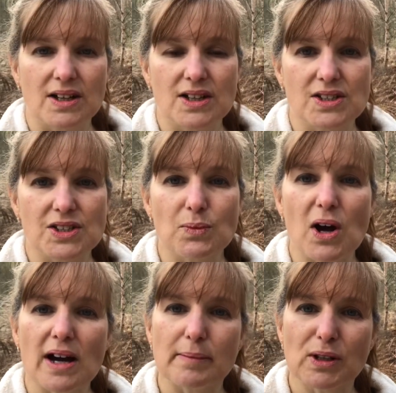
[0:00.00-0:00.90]
So what
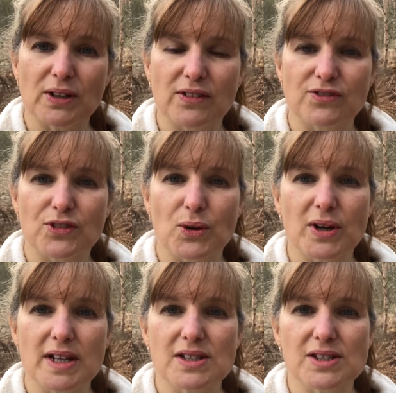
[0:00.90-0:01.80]
I'm looking for
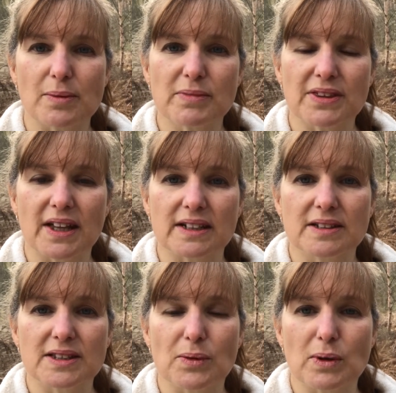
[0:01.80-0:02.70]
is something
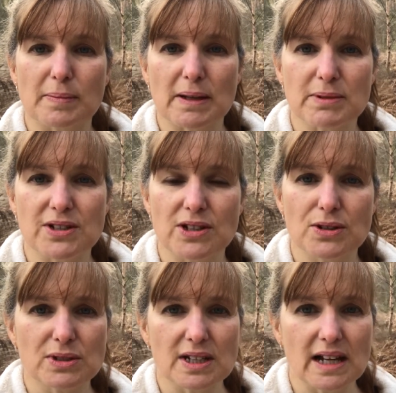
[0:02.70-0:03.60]
that we'll be able to
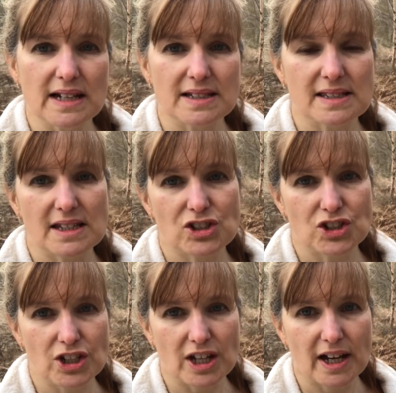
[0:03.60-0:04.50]
utilise this
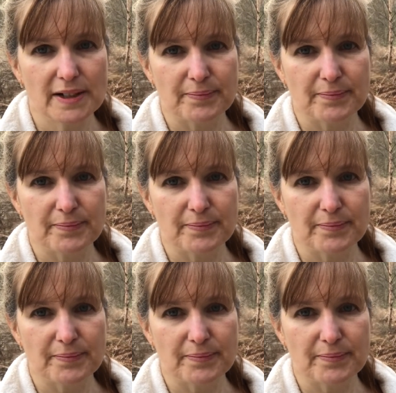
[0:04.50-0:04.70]
year